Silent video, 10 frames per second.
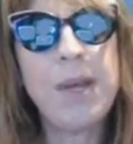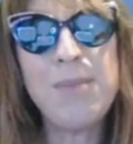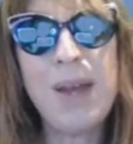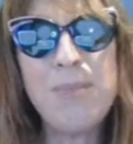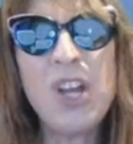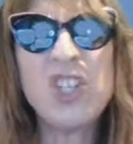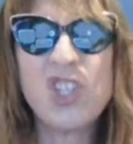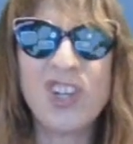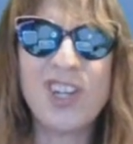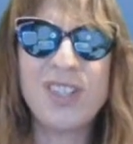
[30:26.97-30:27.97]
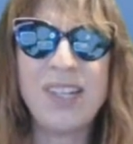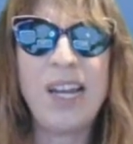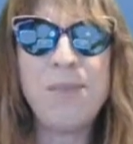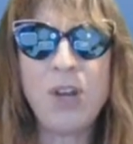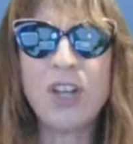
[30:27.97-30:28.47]
I'm not sure.
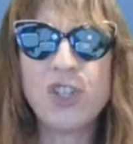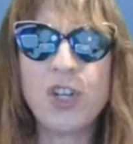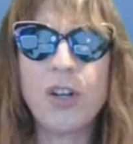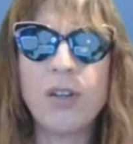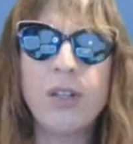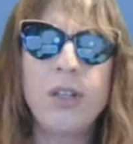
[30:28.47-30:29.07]
I'm not sure.